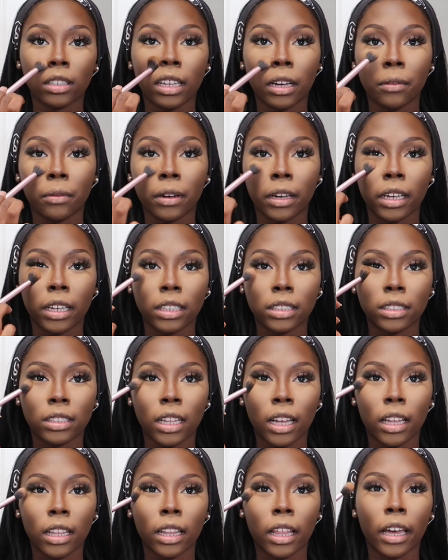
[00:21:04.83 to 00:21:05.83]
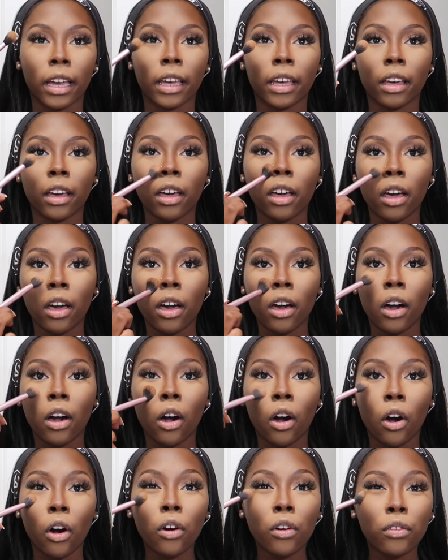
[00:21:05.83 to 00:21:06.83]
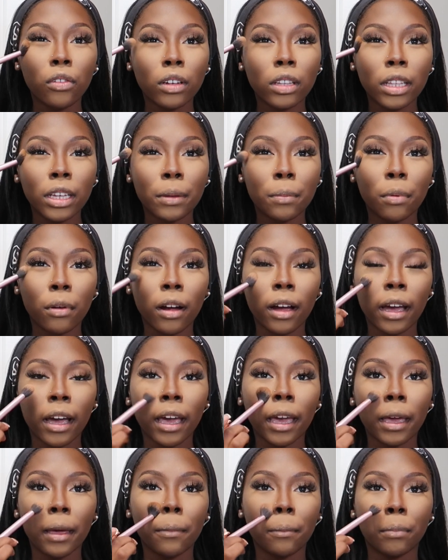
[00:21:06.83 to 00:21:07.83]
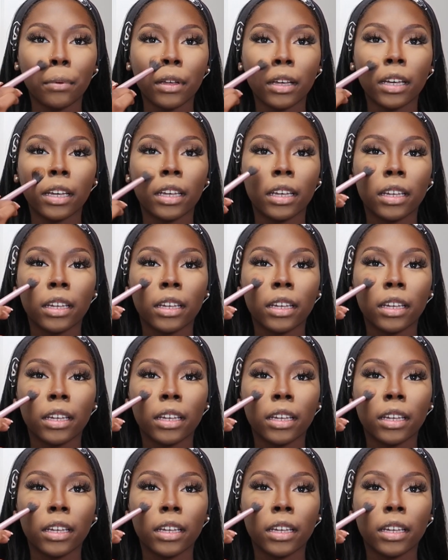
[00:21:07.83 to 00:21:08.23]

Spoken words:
That way it's not like overly bright, but